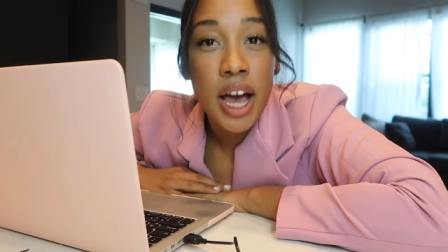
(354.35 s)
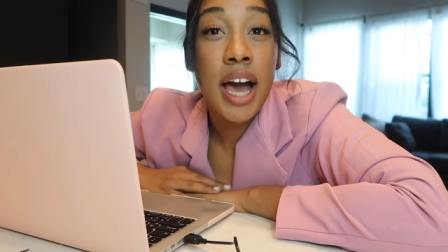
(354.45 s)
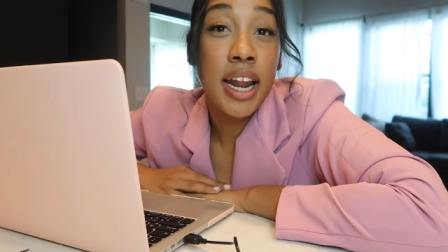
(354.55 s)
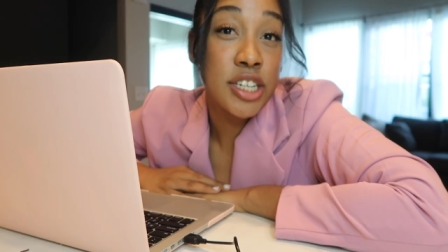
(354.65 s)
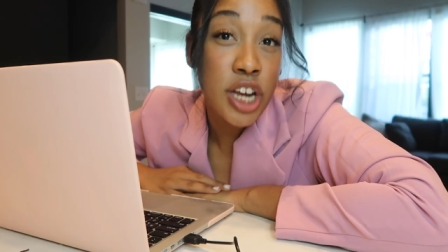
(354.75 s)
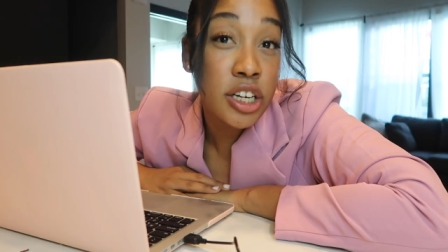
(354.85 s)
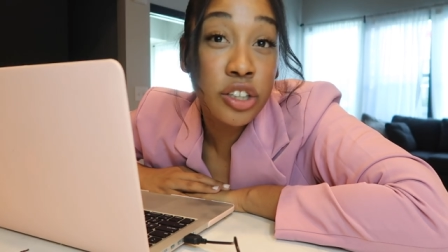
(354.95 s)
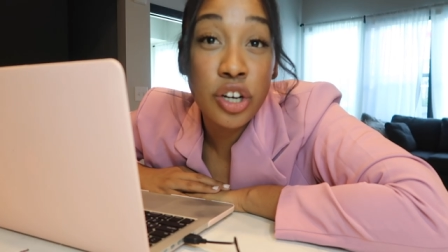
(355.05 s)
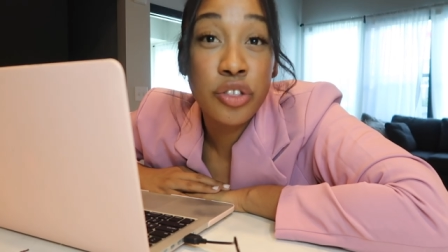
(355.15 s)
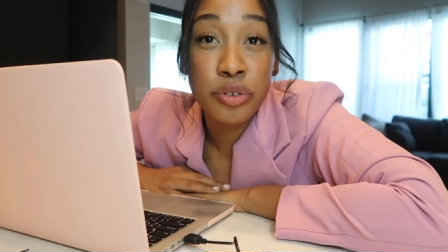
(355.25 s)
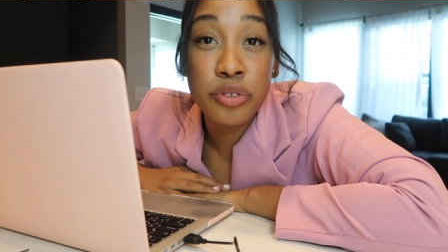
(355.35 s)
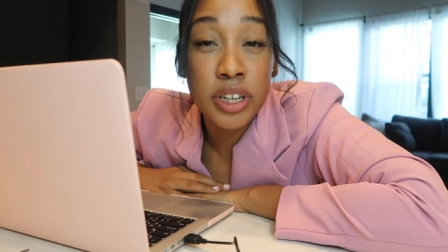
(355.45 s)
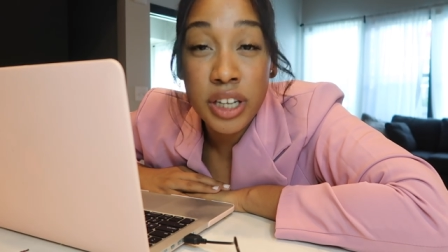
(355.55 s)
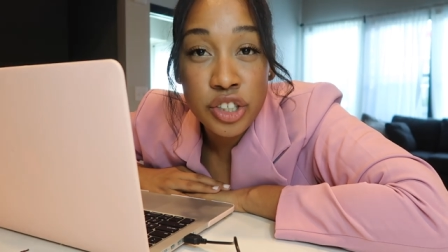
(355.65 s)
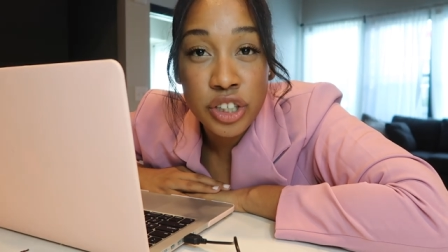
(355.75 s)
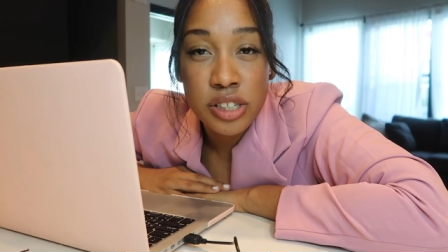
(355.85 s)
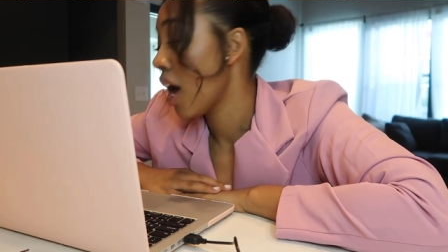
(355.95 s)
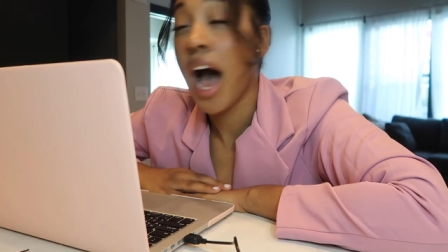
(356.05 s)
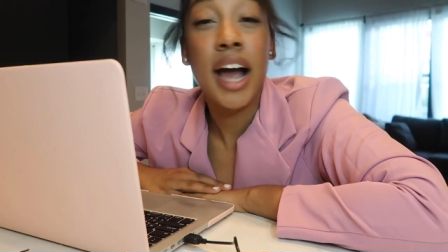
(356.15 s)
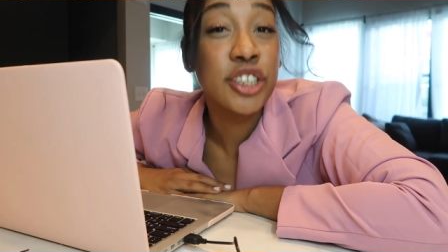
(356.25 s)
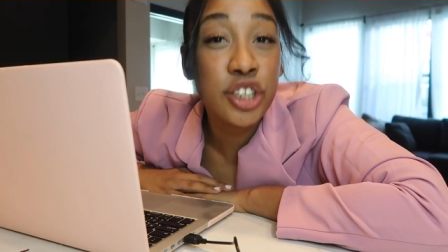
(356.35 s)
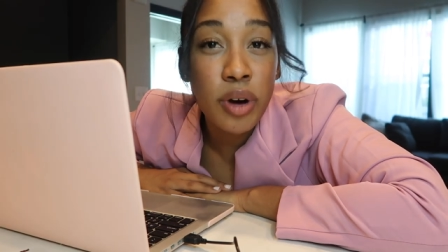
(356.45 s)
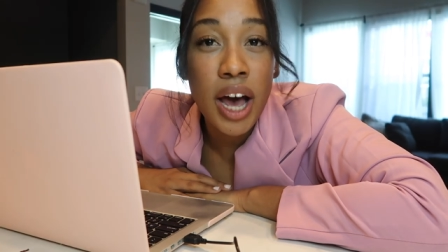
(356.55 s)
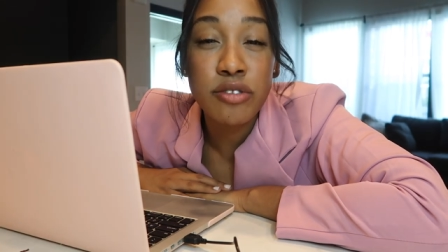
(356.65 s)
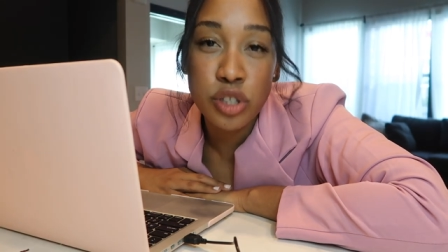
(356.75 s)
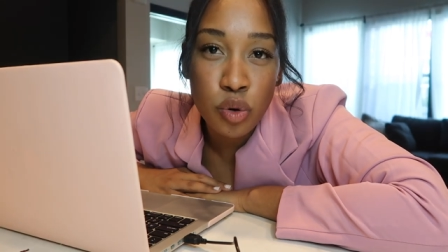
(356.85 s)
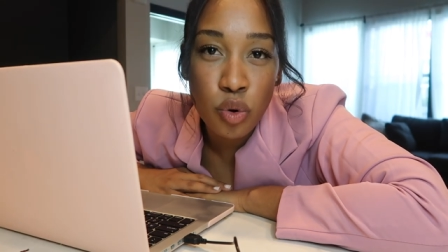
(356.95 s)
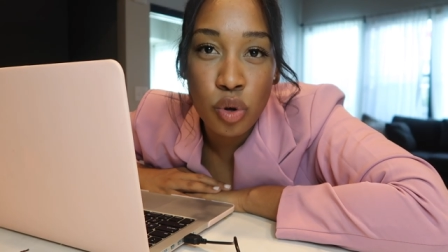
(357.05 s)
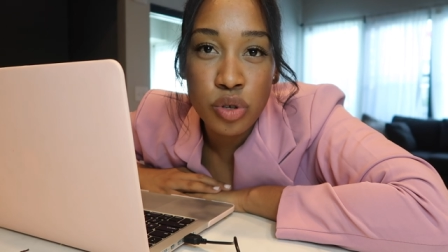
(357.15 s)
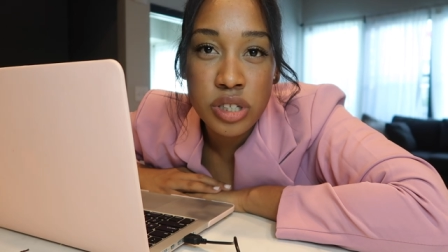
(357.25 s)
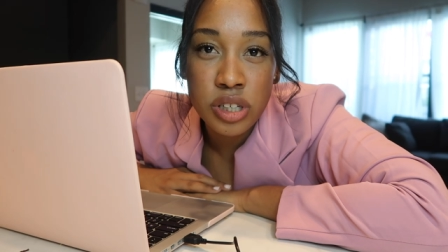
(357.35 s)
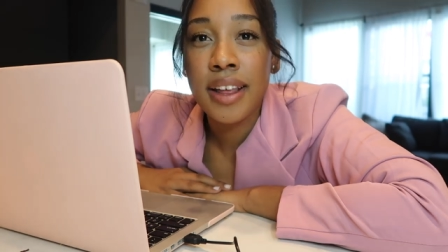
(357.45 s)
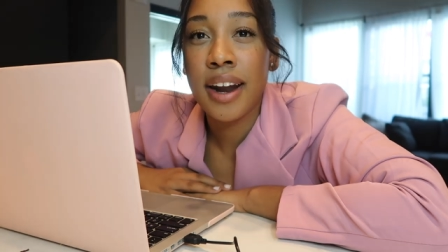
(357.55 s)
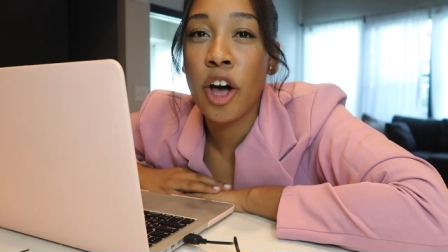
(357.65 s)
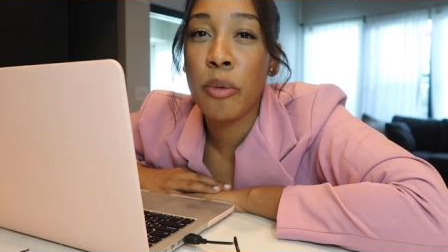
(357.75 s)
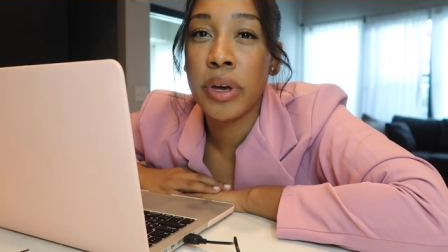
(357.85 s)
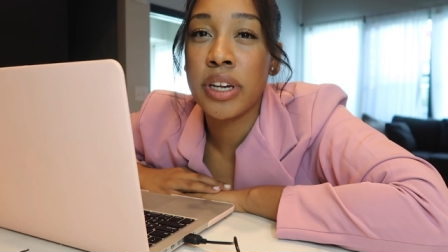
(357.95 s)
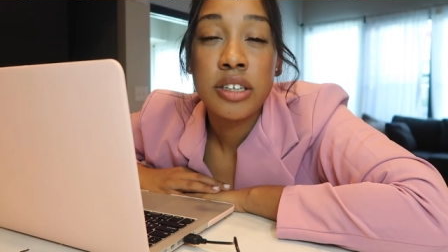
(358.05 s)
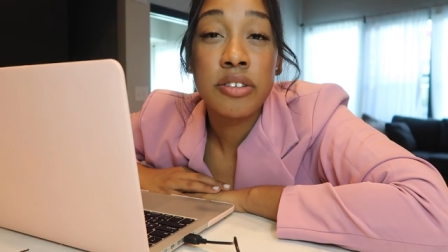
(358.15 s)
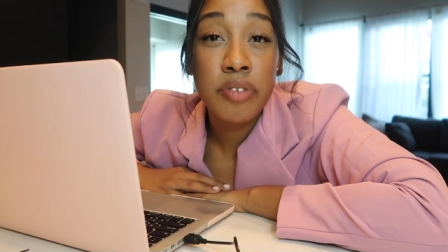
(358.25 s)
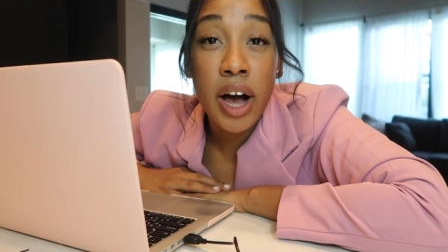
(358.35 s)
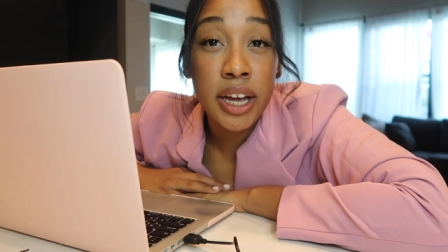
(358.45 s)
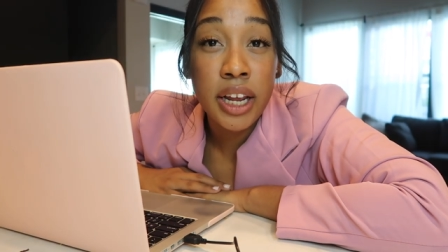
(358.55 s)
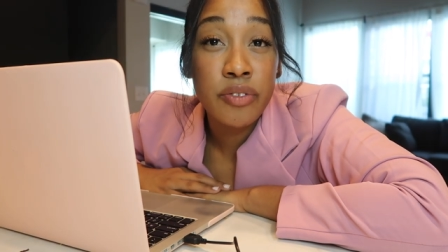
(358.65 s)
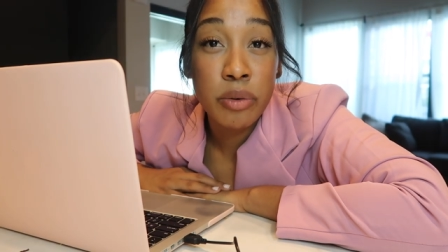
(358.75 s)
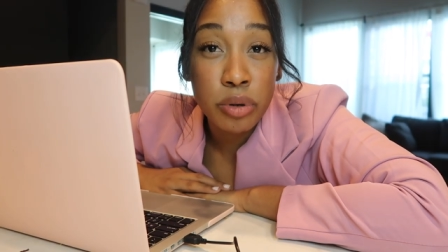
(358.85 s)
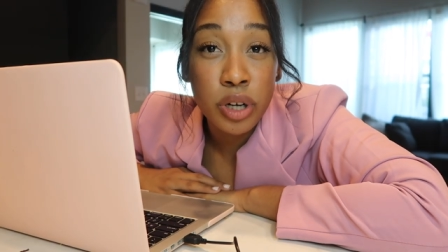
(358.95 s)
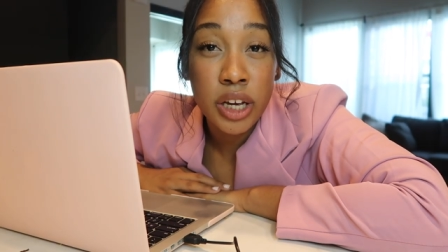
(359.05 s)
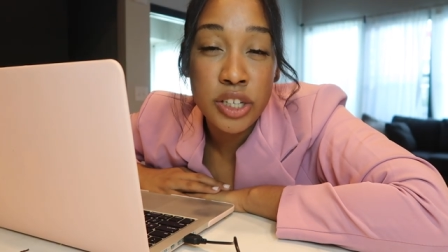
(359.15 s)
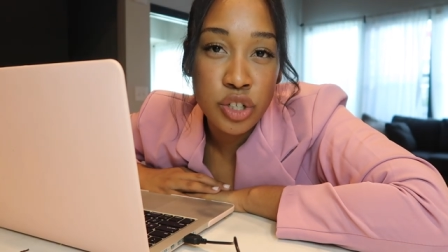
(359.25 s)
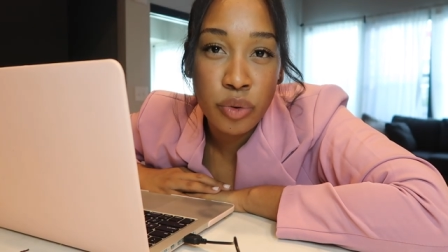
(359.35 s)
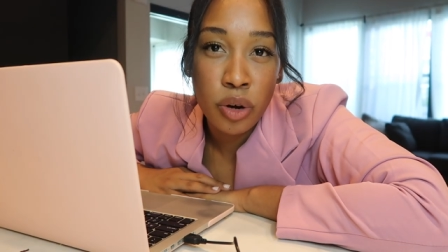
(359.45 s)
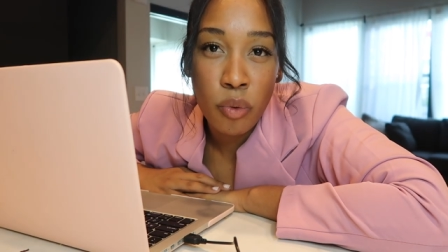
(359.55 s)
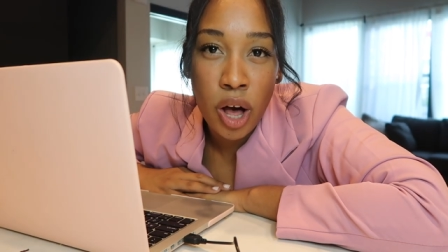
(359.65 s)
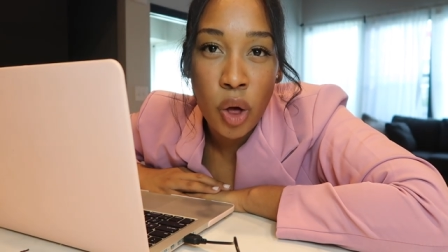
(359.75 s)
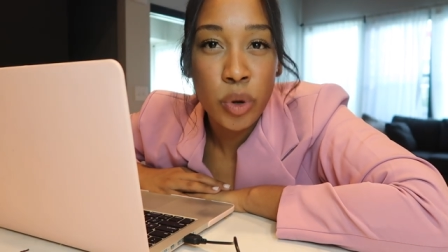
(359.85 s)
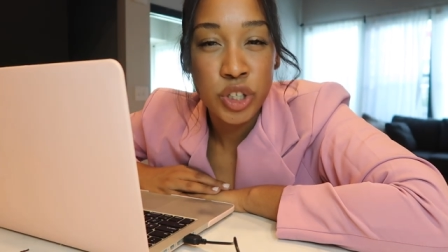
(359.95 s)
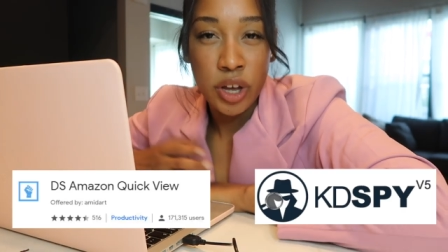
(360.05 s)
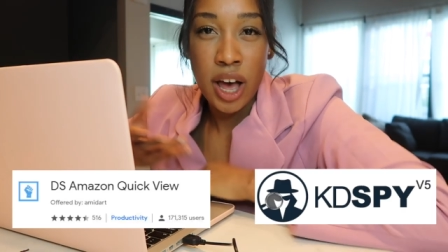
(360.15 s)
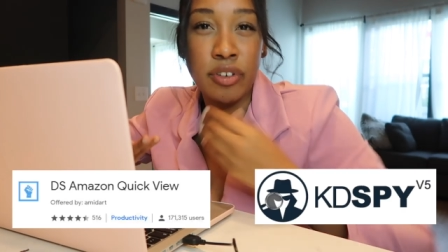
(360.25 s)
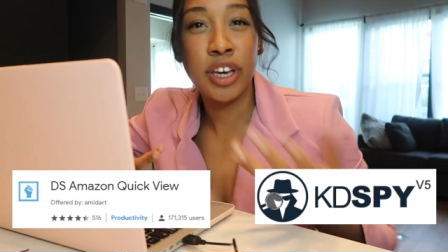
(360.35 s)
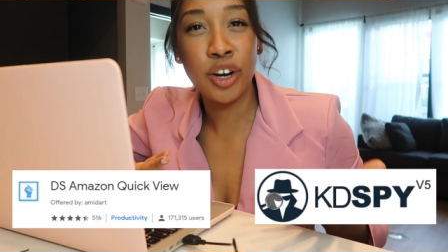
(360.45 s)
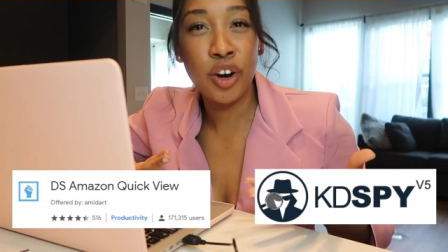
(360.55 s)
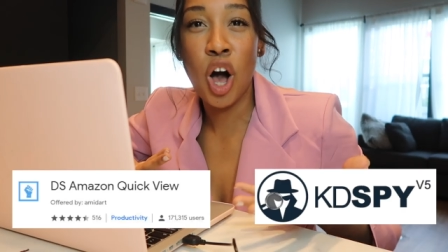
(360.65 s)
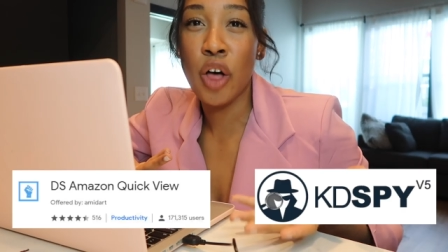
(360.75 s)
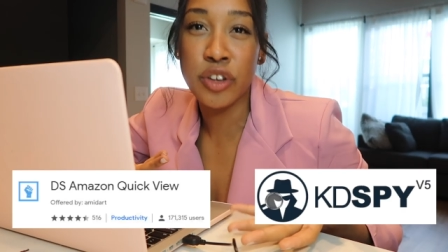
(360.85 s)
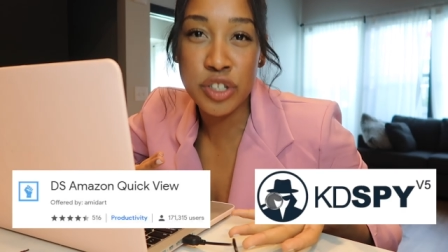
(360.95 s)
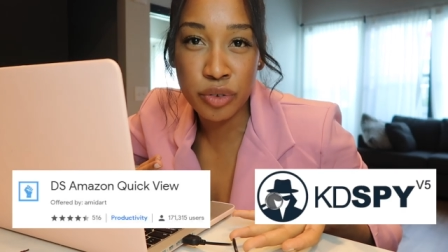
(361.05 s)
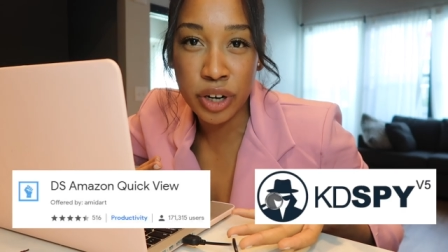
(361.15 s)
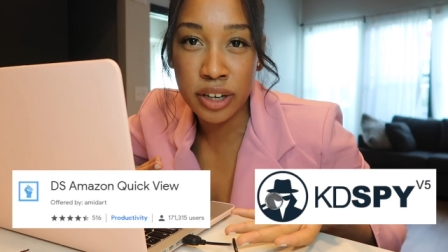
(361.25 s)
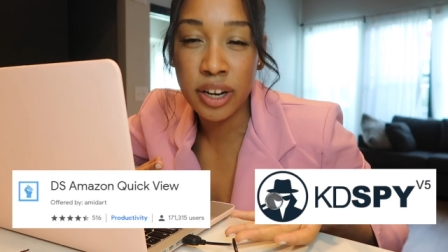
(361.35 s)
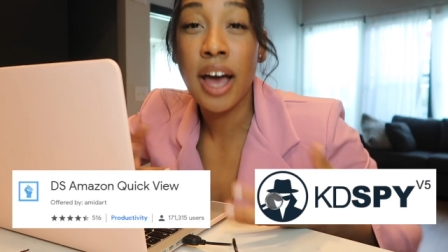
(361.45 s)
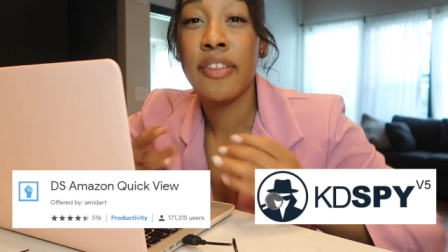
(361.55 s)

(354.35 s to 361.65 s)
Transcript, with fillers: And I take a look through the niches. I do have tools that help me define if a book is doing well, which you'll have here on the screen.